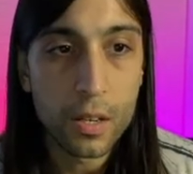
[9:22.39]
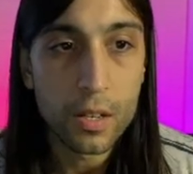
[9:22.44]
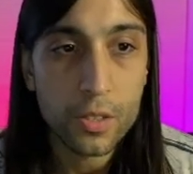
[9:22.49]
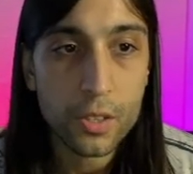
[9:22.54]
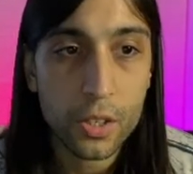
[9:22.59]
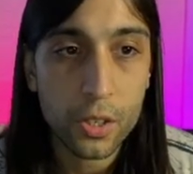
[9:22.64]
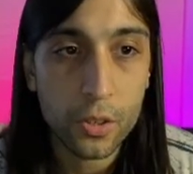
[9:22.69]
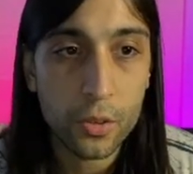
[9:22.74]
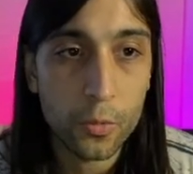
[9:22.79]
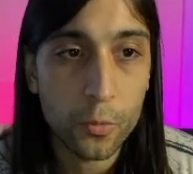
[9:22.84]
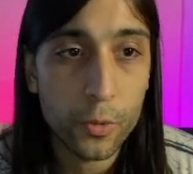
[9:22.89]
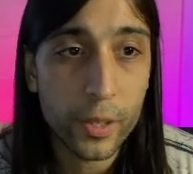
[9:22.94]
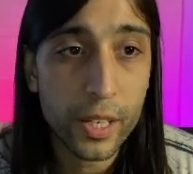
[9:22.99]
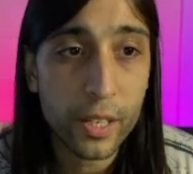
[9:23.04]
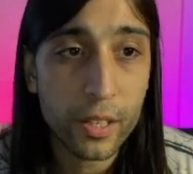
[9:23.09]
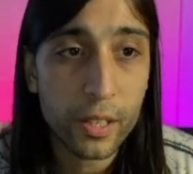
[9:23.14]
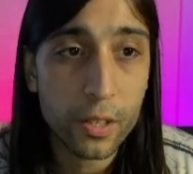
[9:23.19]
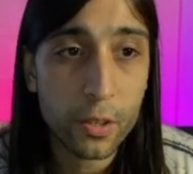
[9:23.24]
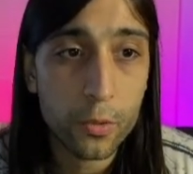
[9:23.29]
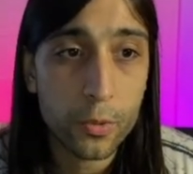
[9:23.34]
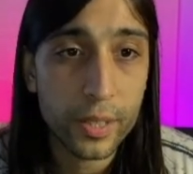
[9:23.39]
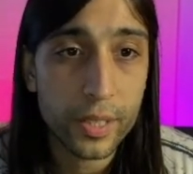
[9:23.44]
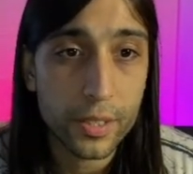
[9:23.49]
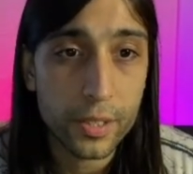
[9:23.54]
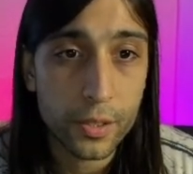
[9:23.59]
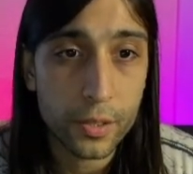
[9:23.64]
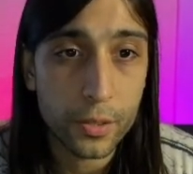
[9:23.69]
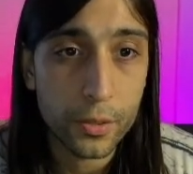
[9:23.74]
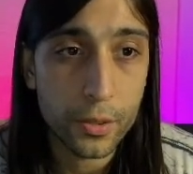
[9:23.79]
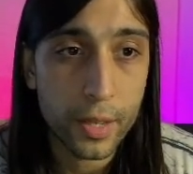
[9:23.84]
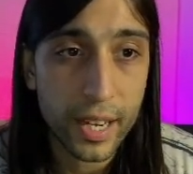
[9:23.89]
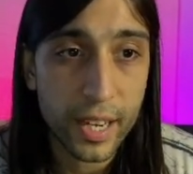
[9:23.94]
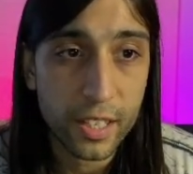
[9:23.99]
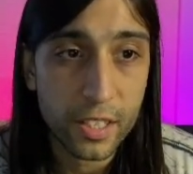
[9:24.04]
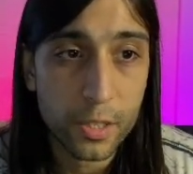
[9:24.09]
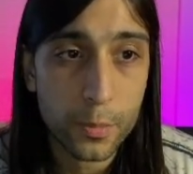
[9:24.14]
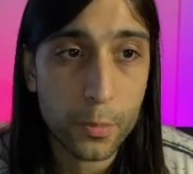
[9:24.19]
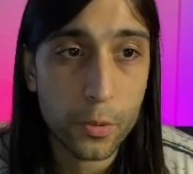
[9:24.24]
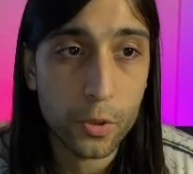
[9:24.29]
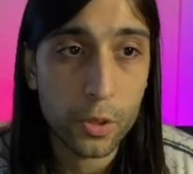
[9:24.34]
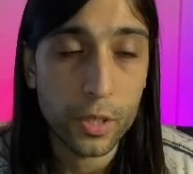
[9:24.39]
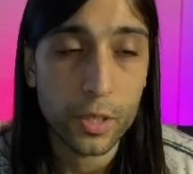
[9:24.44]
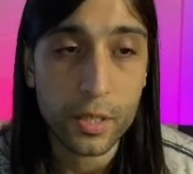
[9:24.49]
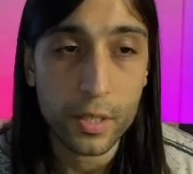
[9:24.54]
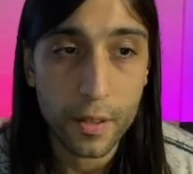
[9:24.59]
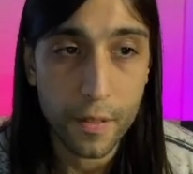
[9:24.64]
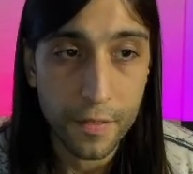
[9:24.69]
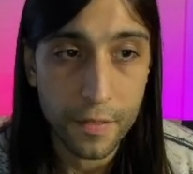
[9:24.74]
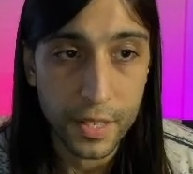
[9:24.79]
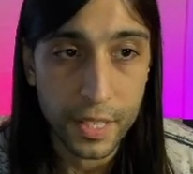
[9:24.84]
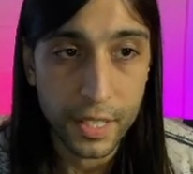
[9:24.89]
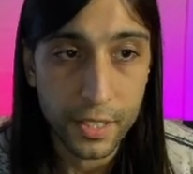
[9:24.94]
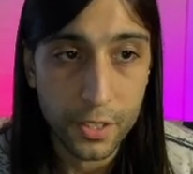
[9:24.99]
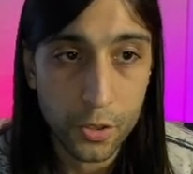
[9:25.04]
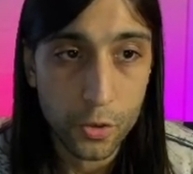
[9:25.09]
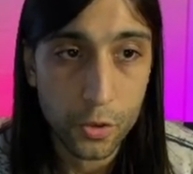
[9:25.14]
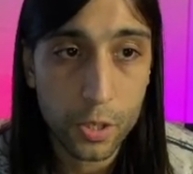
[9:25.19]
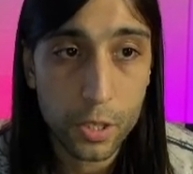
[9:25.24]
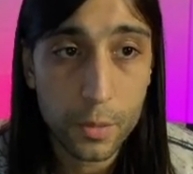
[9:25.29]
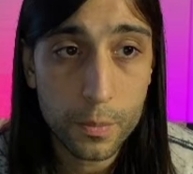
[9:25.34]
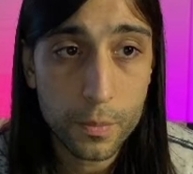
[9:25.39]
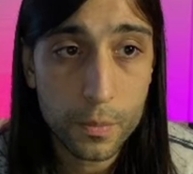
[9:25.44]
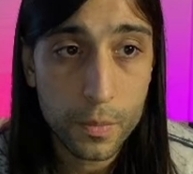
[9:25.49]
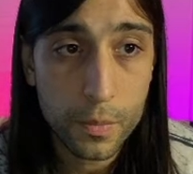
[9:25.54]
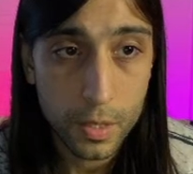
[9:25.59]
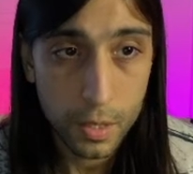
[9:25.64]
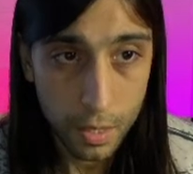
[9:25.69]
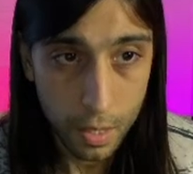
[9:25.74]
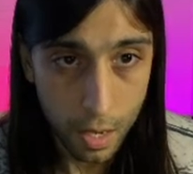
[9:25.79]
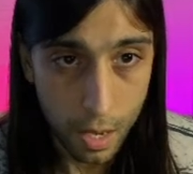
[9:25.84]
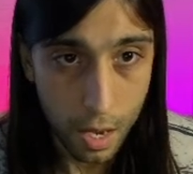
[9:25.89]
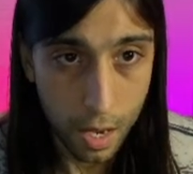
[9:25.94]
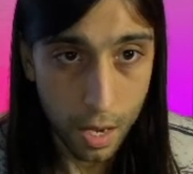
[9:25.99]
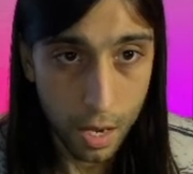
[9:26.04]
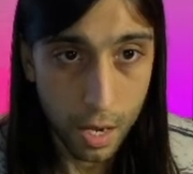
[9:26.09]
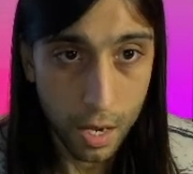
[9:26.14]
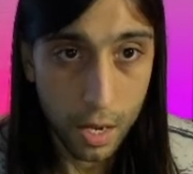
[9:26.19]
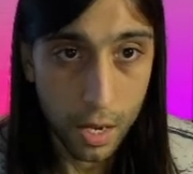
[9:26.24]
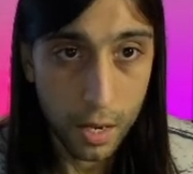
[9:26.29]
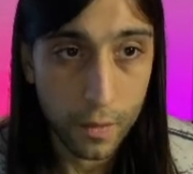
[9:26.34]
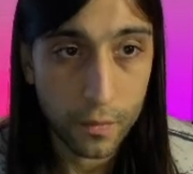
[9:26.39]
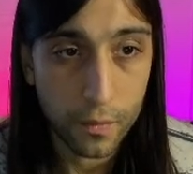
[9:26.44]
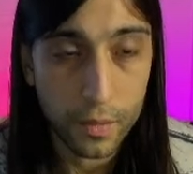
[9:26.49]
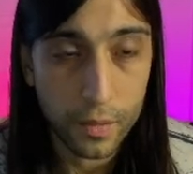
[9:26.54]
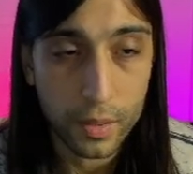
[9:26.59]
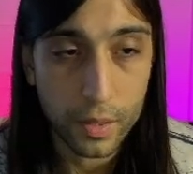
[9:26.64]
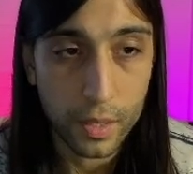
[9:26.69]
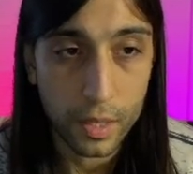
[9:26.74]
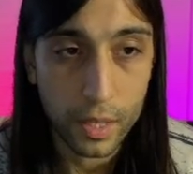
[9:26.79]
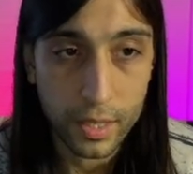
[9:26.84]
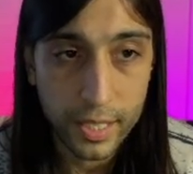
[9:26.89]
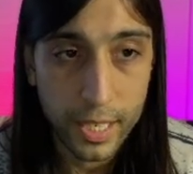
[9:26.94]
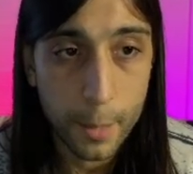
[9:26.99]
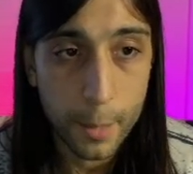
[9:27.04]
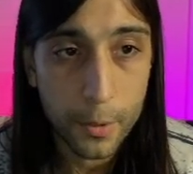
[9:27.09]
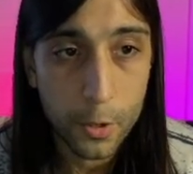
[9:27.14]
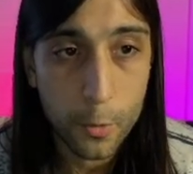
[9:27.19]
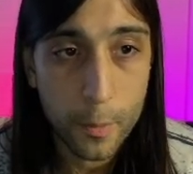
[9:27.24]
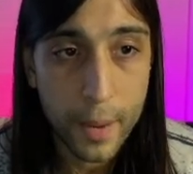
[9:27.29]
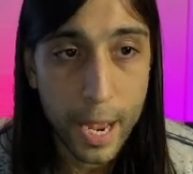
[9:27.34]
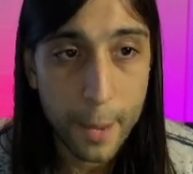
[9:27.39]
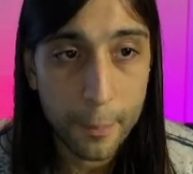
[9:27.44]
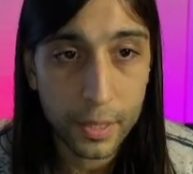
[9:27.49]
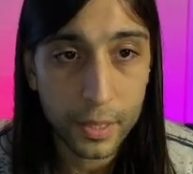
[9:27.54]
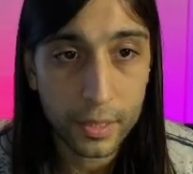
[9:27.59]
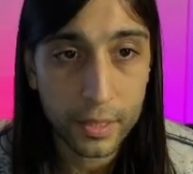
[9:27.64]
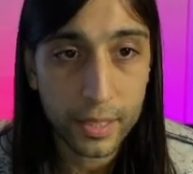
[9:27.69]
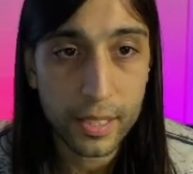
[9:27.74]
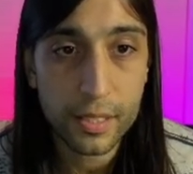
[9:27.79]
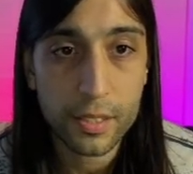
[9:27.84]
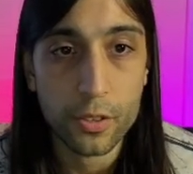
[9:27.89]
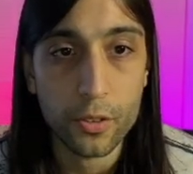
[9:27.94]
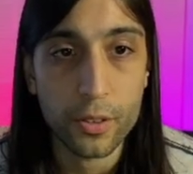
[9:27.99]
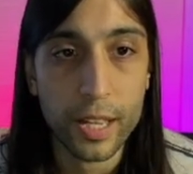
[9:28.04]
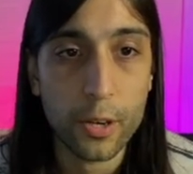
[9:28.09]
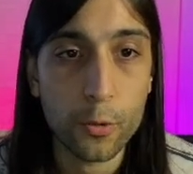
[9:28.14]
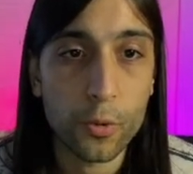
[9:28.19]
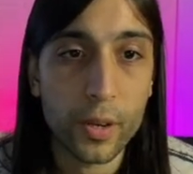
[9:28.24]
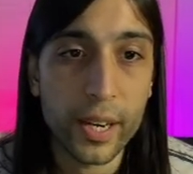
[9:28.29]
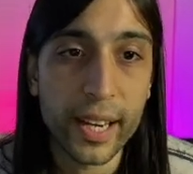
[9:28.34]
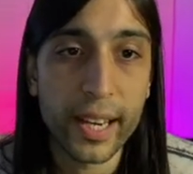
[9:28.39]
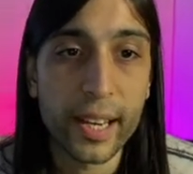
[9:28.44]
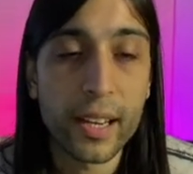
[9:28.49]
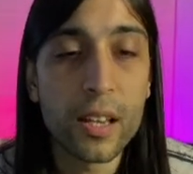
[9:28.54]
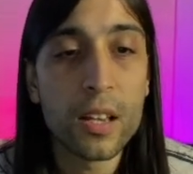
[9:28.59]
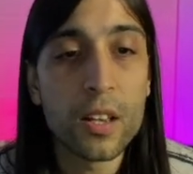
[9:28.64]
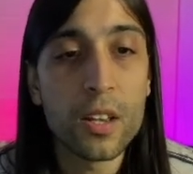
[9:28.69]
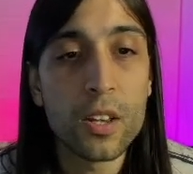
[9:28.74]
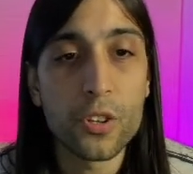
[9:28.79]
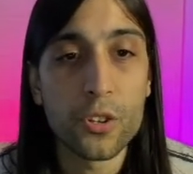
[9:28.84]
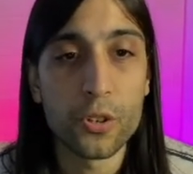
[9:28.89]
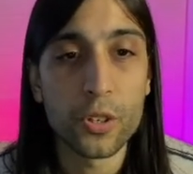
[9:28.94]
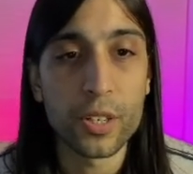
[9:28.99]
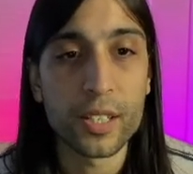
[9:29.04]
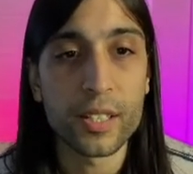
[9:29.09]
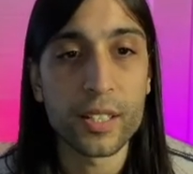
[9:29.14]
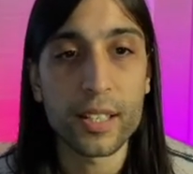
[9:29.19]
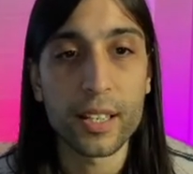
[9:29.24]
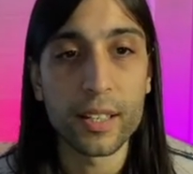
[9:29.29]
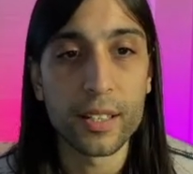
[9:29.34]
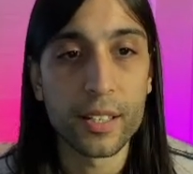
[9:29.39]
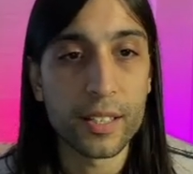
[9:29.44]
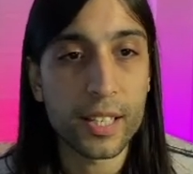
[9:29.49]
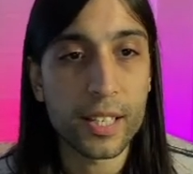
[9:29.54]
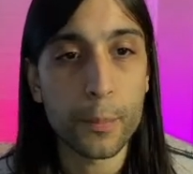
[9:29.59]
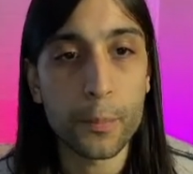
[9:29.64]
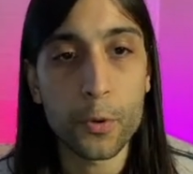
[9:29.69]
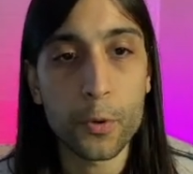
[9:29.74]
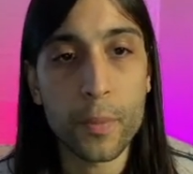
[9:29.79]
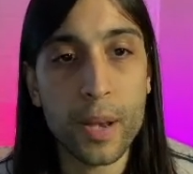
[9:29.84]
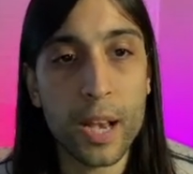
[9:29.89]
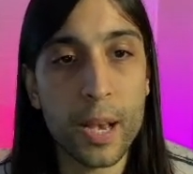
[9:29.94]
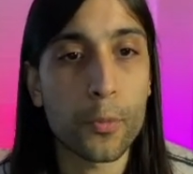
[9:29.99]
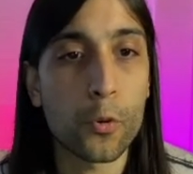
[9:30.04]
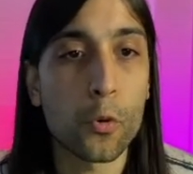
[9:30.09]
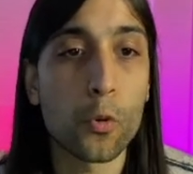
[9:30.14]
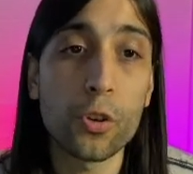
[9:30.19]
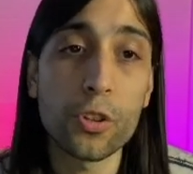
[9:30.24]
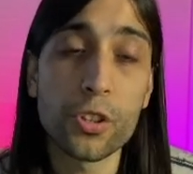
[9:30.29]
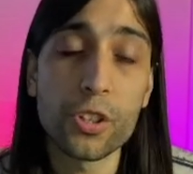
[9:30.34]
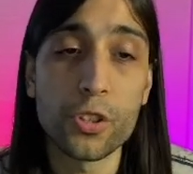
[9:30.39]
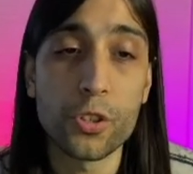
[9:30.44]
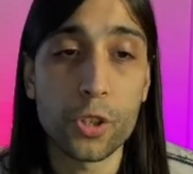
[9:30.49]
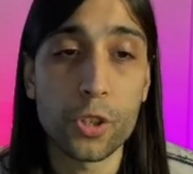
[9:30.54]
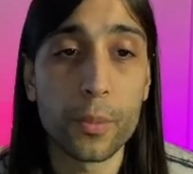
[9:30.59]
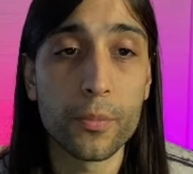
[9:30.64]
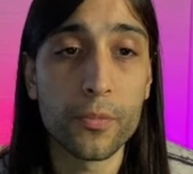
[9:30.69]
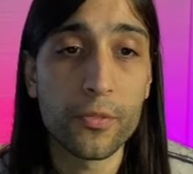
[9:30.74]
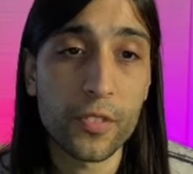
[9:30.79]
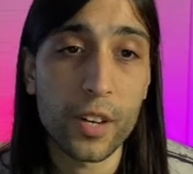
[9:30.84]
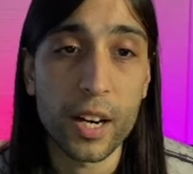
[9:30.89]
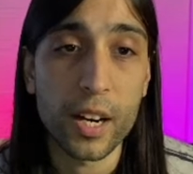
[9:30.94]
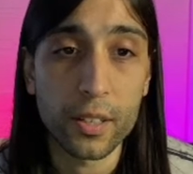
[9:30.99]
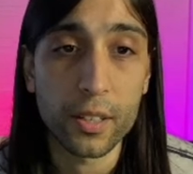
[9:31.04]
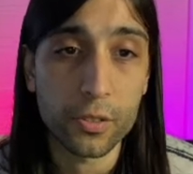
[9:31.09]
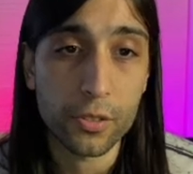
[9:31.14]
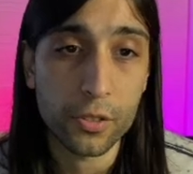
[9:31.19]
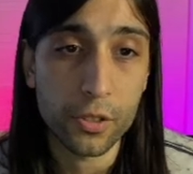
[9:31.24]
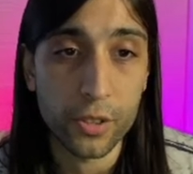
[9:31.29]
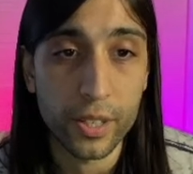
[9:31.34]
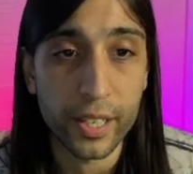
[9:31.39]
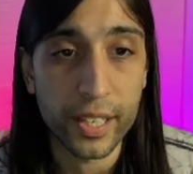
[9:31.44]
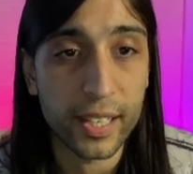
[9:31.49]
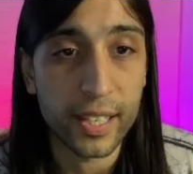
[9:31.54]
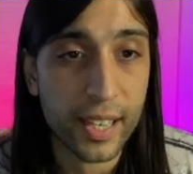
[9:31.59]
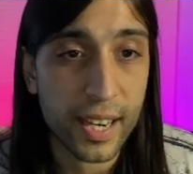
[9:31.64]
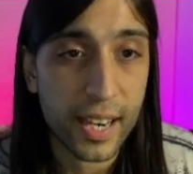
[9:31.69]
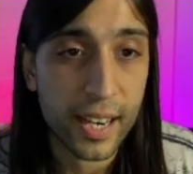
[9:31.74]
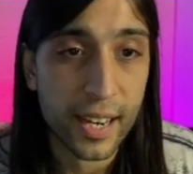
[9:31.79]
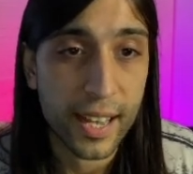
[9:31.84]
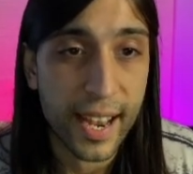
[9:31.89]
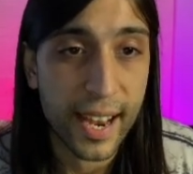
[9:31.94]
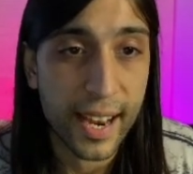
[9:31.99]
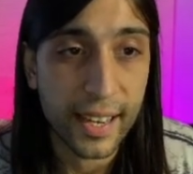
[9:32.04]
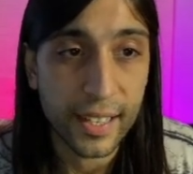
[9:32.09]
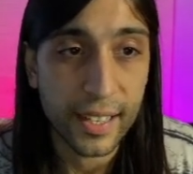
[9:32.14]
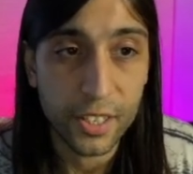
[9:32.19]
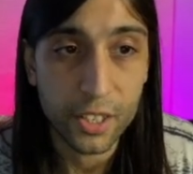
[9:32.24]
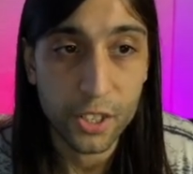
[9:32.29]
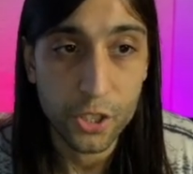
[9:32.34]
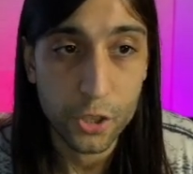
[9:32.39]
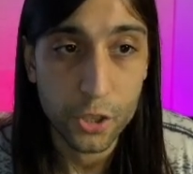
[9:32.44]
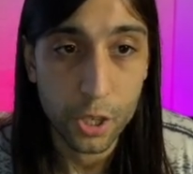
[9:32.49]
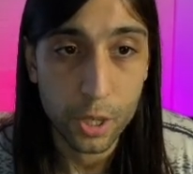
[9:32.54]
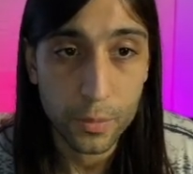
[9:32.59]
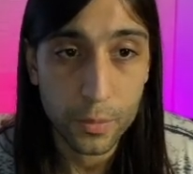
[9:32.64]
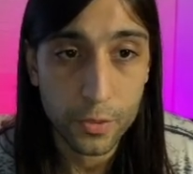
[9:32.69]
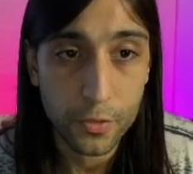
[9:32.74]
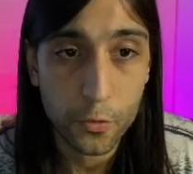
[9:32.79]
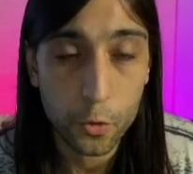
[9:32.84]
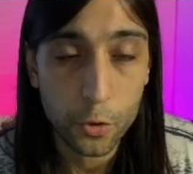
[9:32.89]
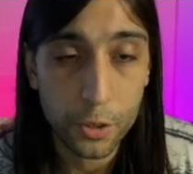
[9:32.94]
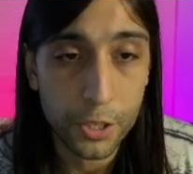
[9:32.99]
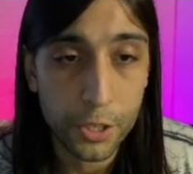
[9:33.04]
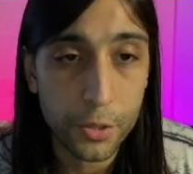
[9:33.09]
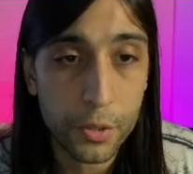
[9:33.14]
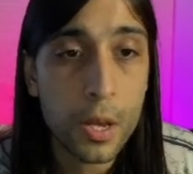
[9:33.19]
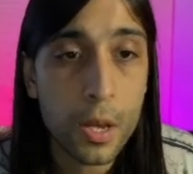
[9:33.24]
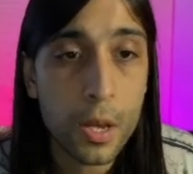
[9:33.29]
So we are going to export the drums, the tempo map at least, so that way you can send the tempo map or the drum file so they can kind of edit your drums for you.